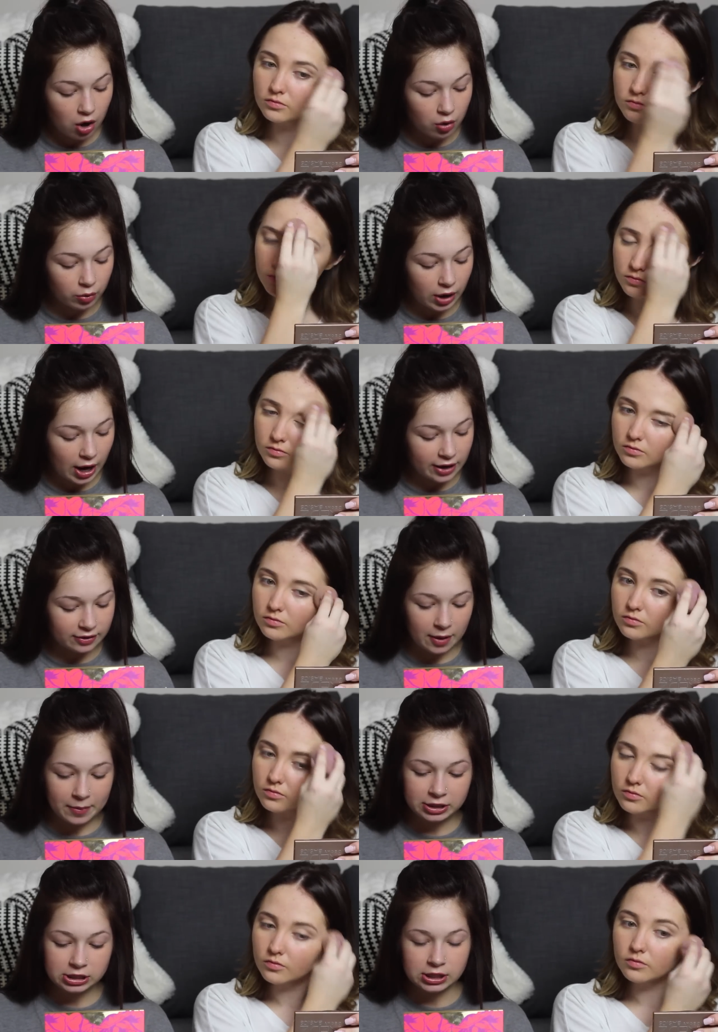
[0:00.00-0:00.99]
Speaker 1: Oh,
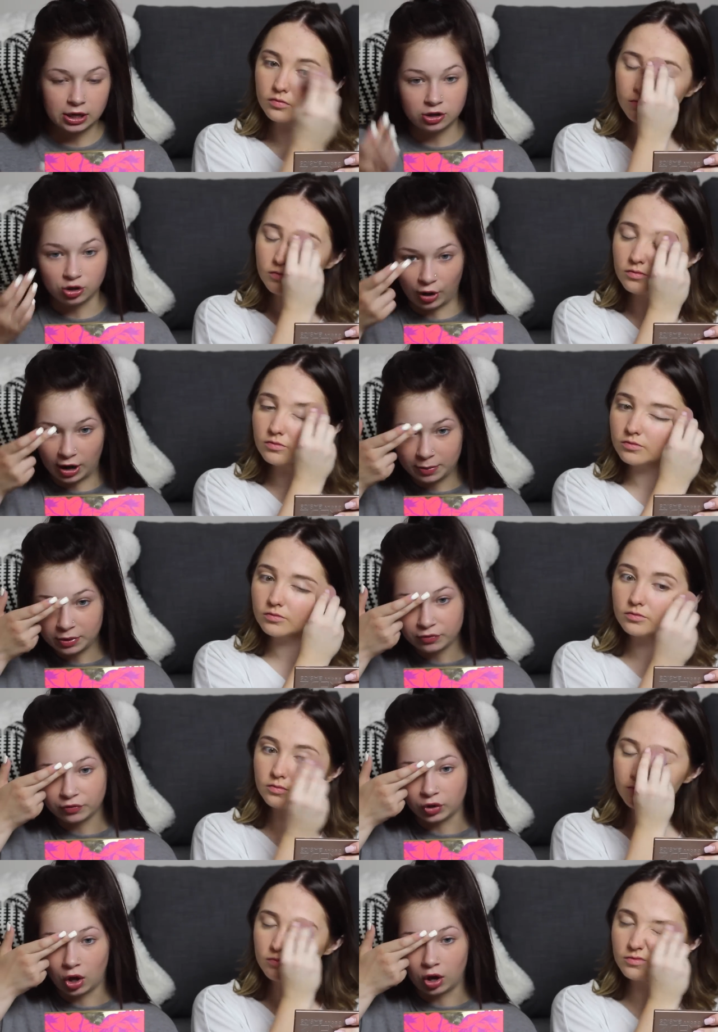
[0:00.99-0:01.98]
guys, I meant to tell you, I've
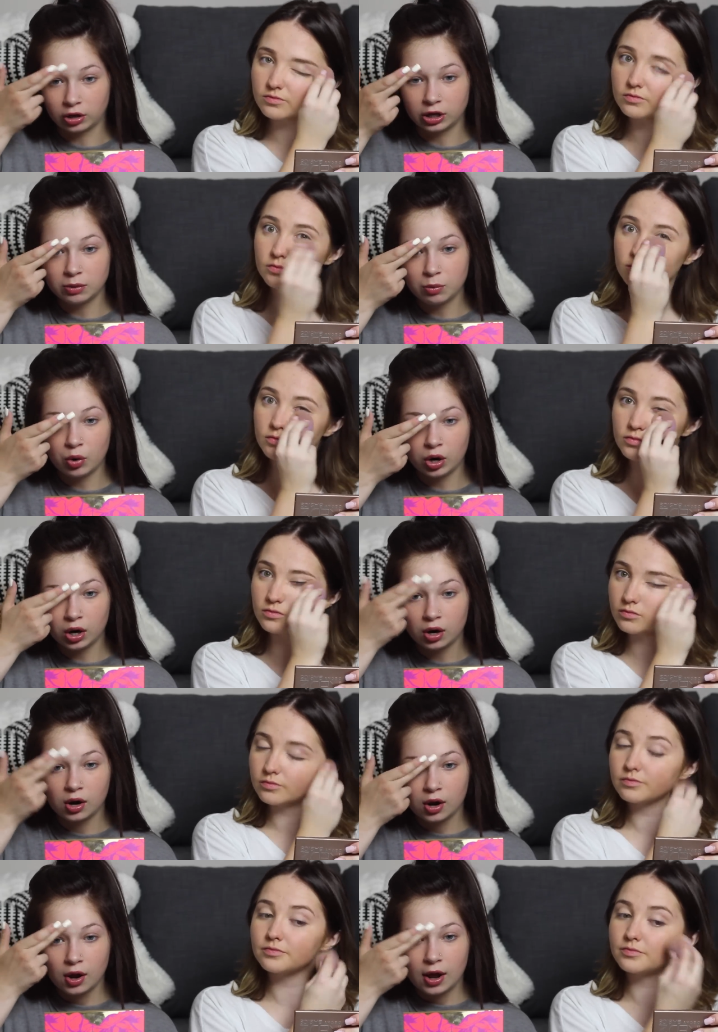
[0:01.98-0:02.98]
been vlogging
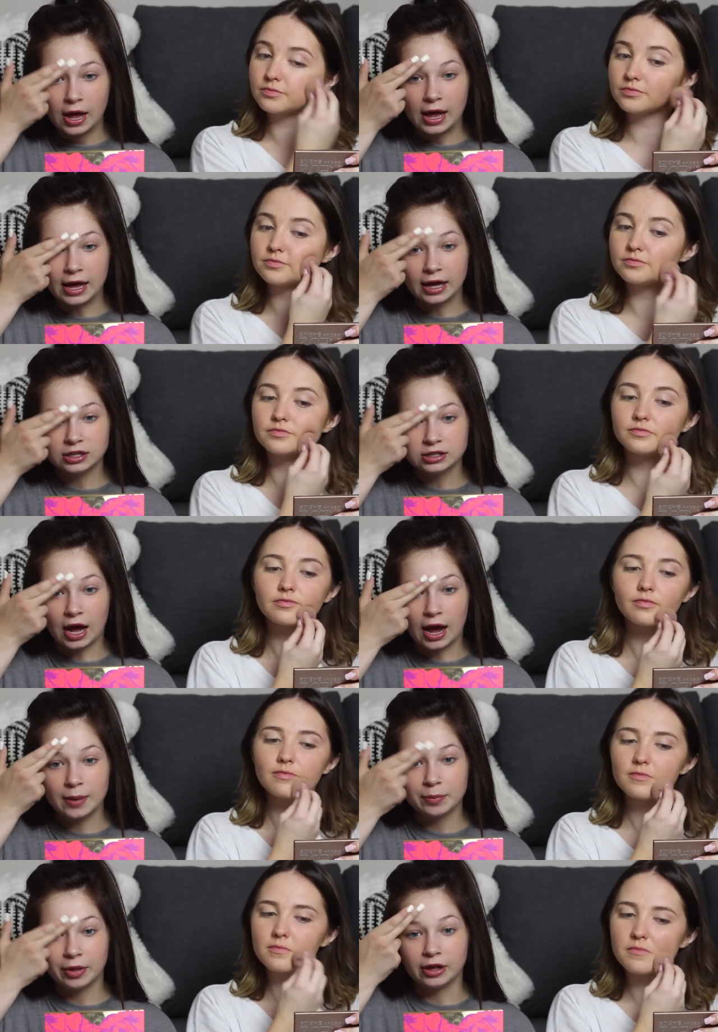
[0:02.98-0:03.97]
more, and
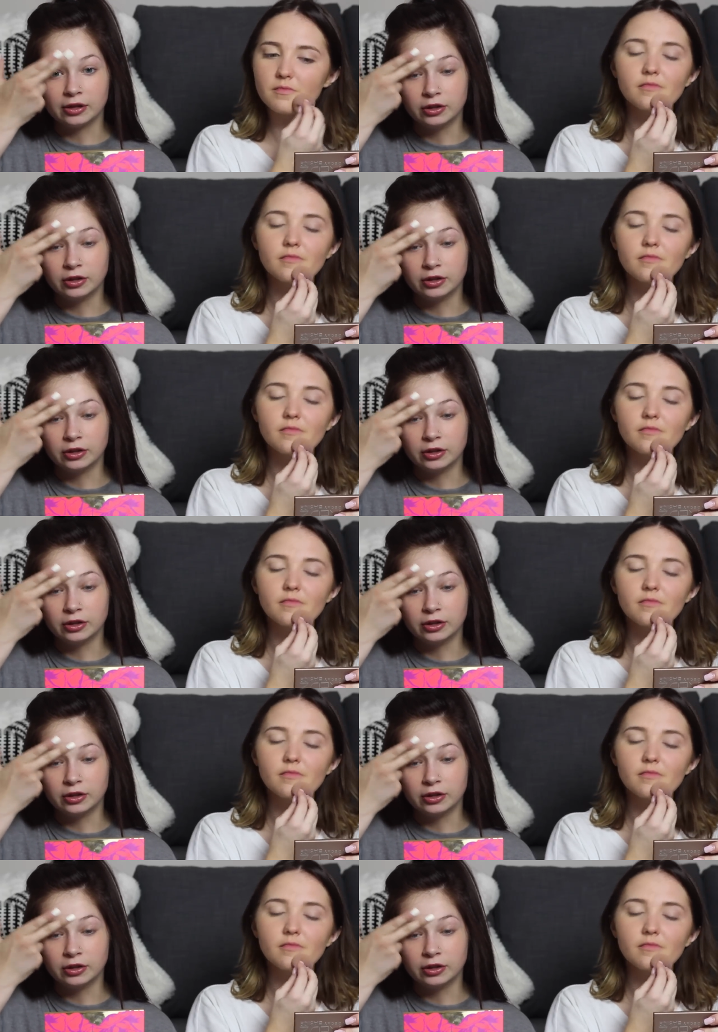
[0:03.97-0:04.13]
I'm like